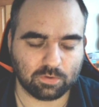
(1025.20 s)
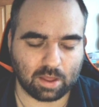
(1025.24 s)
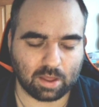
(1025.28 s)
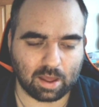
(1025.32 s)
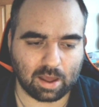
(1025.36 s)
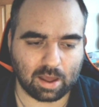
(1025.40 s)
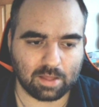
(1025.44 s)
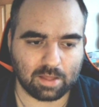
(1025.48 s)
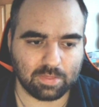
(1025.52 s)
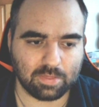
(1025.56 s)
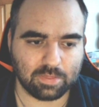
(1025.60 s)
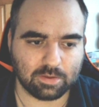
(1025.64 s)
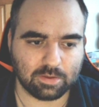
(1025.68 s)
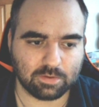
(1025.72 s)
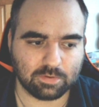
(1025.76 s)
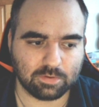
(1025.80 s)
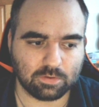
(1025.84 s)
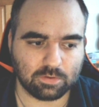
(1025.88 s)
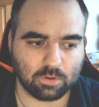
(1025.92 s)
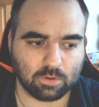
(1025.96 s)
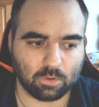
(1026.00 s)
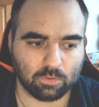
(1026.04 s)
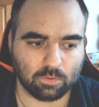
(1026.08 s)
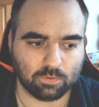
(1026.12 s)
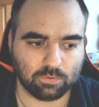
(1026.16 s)
on this
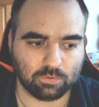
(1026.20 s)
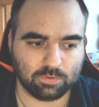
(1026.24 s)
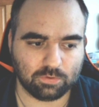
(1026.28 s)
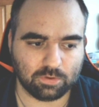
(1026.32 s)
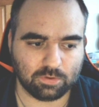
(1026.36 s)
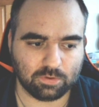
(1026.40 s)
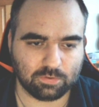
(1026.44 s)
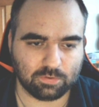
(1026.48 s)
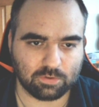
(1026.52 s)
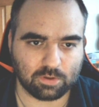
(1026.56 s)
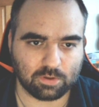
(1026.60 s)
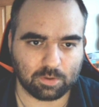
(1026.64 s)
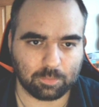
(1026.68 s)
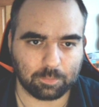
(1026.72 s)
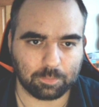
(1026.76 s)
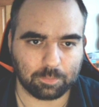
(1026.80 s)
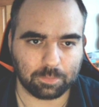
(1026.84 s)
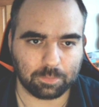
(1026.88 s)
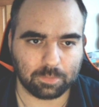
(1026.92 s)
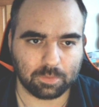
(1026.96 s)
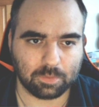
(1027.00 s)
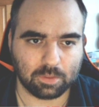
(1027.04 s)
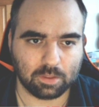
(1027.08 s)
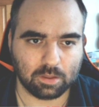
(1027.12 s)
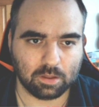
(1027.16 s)
whole system.
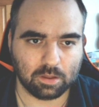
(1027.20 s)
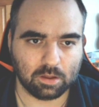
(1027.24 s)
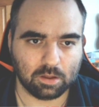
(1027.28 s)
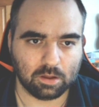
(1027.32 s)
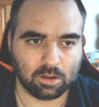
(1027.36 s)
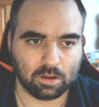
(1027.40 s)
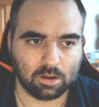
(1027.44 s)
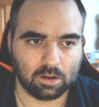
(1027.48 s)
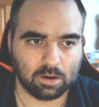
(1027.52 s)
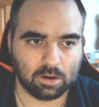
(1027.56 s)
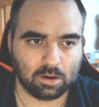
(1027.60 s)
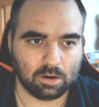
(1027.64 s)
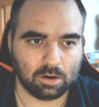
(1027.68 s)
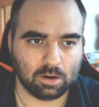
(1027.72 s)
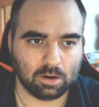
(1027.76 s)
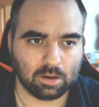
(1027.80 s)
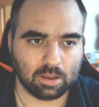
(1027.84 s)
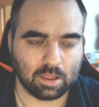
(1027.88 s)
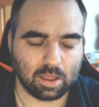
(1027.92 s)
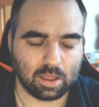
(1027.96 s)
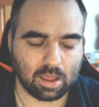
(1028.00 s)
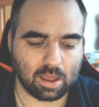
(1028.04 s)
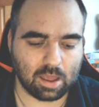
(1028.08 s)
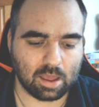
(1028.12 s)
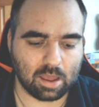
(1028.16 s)

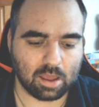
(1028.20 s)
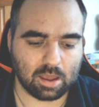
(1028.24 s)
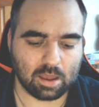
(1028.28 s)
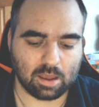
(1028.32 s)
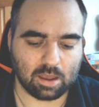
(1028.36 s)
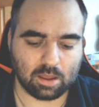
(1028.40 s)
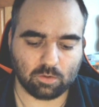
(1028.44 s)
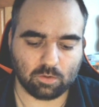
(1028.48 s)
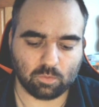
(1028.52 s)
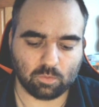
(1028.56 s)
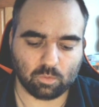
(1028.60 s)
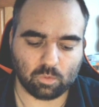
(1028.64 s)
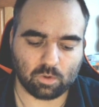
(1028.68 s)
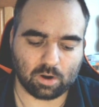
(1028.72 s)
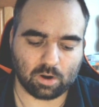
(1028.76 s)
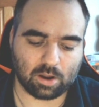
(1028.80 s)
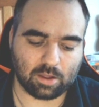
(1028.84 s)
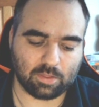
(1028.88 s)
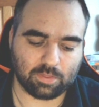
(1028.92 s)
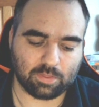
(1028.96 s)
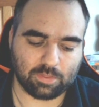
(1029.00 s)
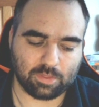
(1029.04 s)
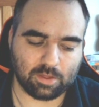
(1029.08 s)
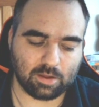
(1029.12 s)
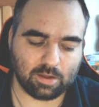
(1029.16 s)
And where I
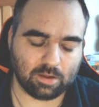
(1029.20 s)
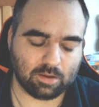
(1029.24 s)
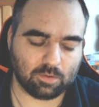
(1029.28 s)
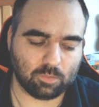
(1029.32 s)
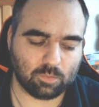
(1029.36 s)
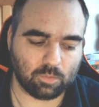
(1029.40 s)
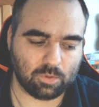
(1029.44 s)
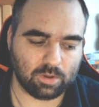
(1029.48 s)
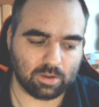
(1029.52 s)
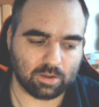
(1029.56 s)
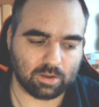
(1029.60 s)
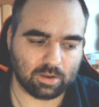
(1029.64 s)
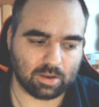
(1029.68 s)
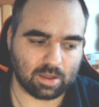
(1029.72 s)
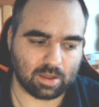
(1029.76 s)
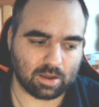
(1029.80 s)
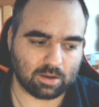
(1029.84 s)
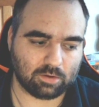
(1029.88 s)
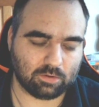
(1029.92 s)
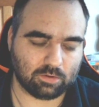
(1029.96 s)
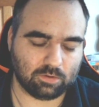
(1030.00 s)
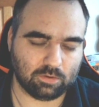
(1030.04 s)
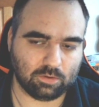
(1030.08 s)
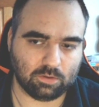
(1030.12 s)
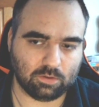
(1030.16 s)
think we can
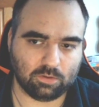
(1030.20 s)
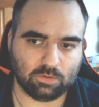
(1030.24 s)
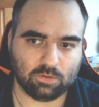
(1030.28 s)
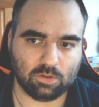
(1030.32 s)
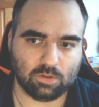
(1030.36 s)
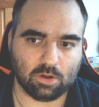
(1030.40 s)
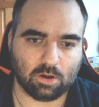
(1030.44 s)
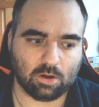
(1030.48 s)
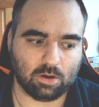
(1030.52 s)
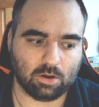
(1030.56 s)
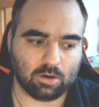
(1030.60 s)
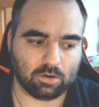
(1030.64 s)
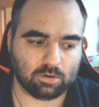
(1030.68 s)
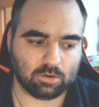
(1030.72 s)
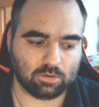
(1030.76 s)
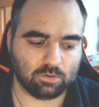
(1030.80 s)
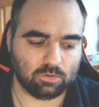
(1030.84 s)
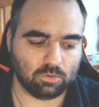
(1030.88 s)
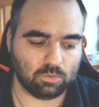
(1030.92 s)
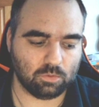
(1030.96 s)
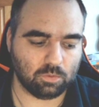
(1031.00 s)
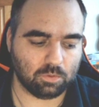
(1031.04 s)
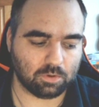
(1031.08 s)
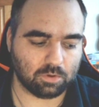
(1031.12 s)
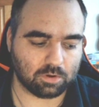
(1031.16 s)
actually
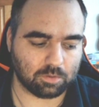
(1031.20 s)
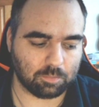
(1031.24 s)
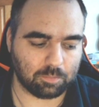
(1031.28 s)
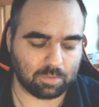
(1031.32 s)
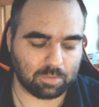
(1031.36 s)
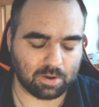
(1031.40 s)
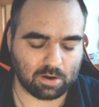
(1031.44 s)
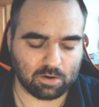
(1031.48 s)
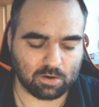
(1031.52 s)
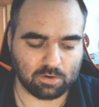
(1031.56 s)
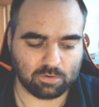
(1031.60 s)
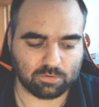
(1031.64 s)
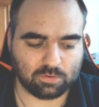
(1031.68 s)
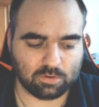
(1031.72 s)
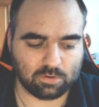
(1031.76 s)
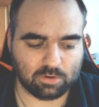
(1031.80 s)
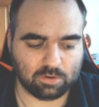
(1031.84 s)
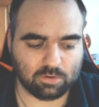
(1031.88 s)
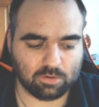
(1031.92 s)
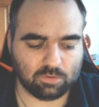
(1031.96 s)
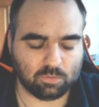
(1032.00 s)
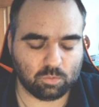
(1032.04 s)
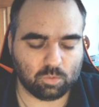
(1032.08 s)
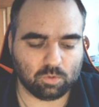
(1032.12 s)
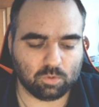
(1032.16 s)
do a comparison
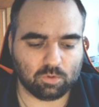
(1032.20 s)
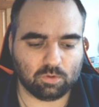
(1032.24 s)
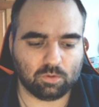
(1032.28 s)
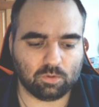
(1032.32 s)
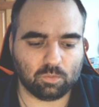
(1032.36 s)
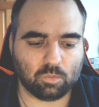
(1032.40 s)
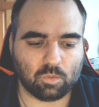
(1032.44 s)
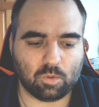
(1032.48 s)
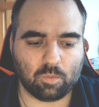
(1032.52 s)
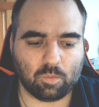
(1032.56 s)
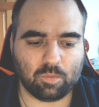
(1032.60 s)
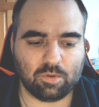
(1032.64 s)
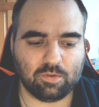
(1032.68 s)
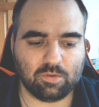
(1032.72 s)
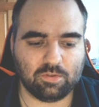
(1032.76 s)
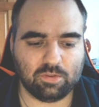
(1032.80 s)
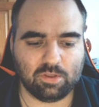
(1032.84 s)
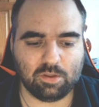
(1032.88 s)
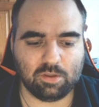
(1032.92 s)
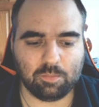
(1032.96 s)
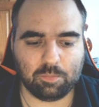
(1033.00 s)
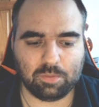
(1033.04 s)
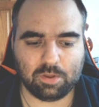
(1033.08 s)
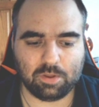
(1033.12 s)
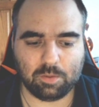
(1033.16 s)
is when we
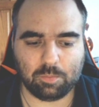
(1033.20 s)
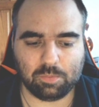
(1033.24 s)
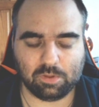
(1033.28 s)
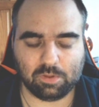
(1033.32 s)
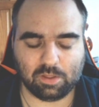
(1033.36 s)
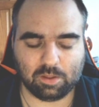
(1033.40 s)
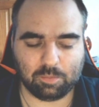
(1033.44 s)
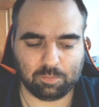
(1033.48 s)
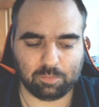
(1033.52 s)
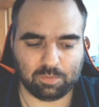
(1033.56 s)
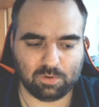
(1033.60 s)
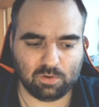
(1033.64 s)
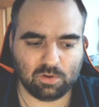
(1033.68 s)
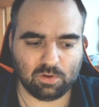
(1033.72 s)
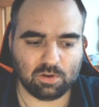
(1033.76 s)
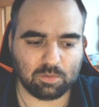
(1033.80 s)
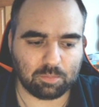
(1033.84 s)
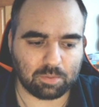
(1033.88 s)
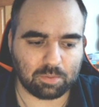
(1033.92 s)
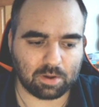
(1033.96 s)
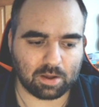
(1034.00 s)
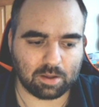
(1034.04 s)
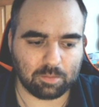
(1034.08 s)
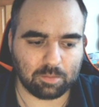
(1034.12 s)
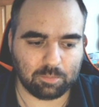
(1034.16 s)
see people like
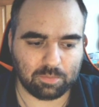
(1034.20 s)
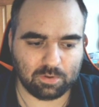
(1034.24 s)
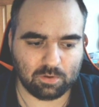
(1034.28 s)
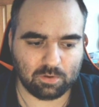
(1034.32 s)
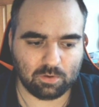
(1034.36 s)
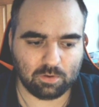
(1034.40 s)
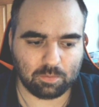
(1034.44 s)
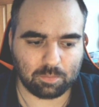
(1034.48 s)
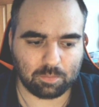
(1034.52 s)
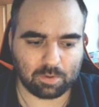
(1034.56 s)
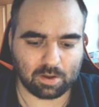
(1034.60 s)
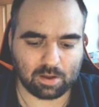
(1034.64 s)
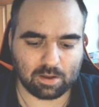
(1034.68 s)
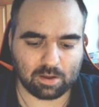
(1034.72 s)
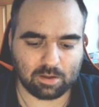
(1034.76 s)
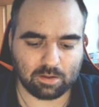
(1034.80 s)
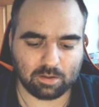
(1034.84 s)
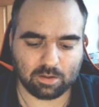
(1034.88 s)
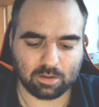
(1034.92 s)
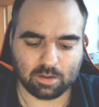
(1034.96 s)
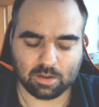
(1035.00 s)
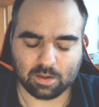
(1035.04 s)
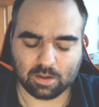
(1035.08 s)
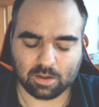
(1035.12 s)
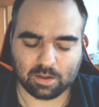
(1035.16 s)
PewDiePie. PewDiePie
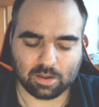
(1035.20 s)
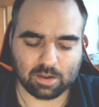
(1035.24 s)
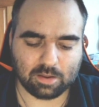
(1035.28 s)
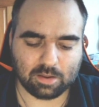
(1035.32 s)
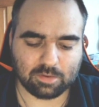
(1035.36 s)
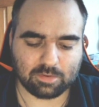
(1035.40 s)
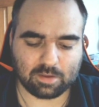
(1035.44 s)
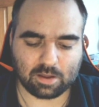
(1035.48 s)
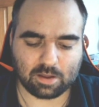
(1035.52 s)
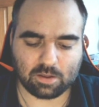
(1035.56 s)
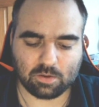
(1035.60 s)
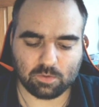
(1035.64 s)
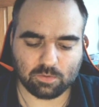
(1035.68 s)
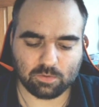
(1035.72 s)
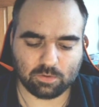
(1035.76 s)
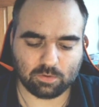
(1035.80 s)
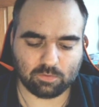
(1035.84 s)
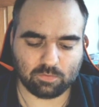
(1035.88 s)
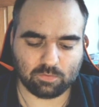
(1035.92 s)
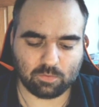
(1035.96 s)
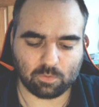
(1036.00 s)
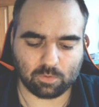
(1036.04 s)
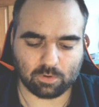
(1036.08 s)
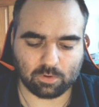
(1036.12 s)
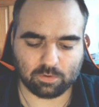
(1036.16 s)
is not using
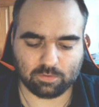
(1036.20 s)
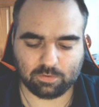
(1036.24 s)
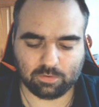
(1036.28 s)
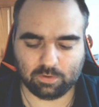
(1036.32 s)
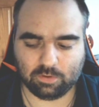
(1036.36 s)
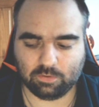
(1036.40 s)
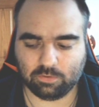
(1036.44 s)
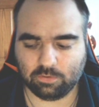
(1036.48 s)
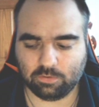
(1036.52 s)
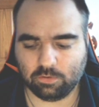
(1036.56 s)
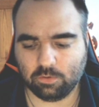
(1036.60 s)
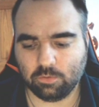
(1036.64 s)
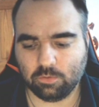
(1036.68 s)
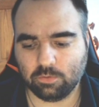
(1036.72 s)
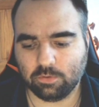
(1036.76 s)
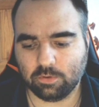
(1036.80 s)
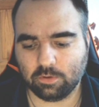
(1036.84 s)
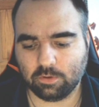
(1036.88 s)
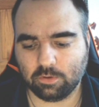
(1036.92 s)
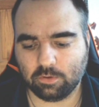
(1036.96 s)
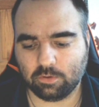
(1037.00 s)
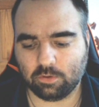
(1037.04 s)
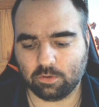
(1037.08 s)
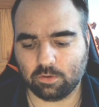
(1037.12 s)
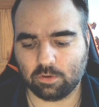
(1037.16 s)
force. He's
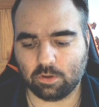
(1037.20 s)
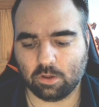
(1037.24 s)
using